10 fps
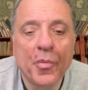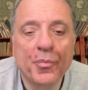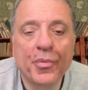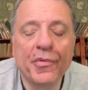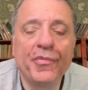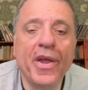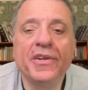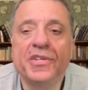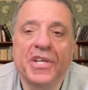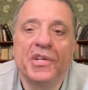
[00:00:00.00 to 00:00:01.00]

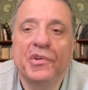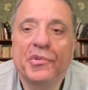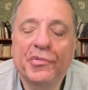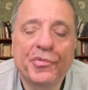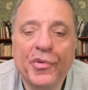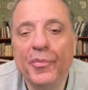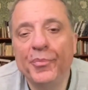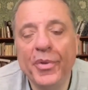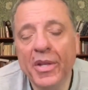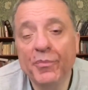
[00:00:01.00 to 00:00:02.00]
prevent it from
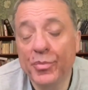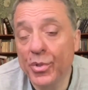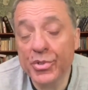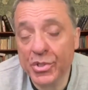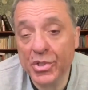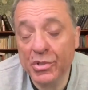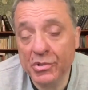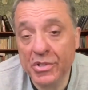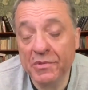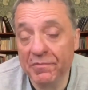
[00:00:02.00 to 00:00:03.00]
being
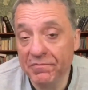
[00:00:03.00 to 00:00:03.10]
prosecuted.